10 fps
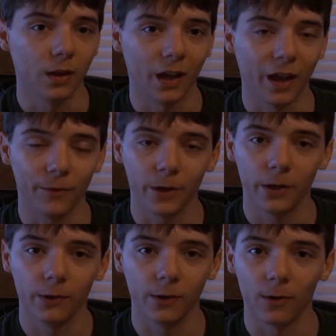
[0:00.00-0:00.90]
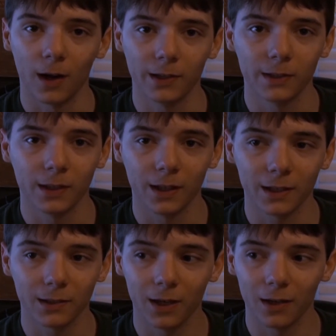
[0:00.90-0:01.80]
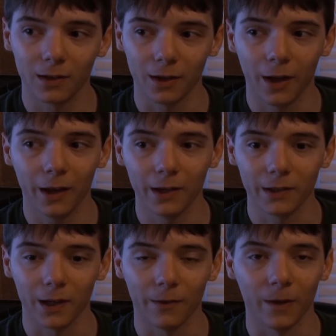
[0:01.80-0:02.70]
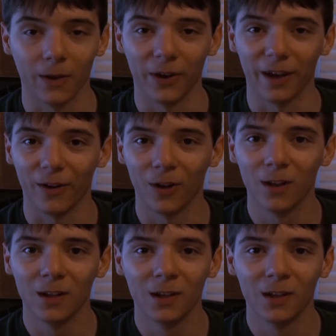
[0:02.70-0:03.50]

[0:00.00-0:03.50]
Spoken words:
after using Ryzen, that's not the case, I found out.